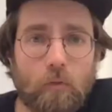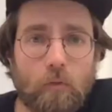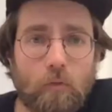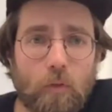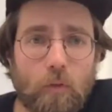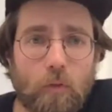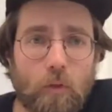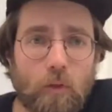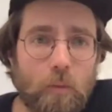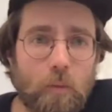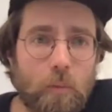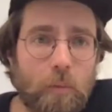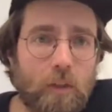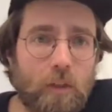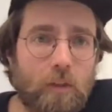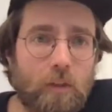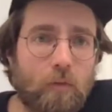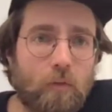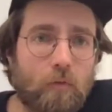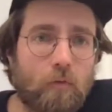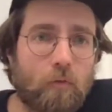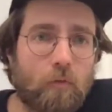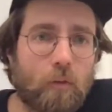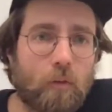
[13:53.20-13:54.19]
for
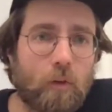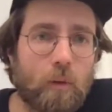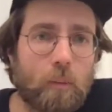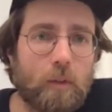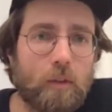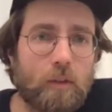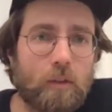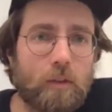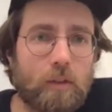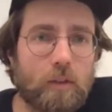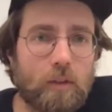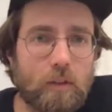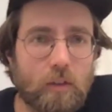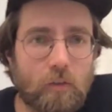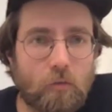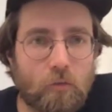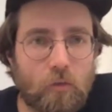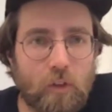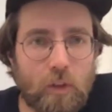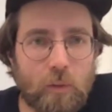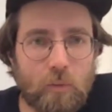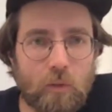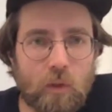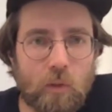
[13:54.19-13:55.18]
medium format
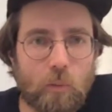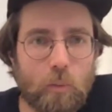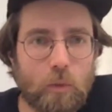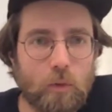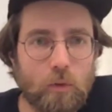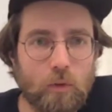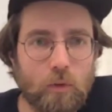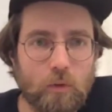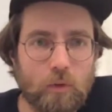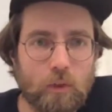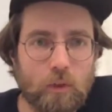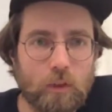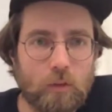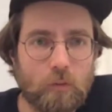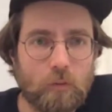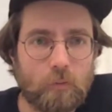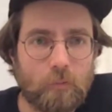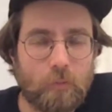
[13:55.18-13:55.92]
film spools.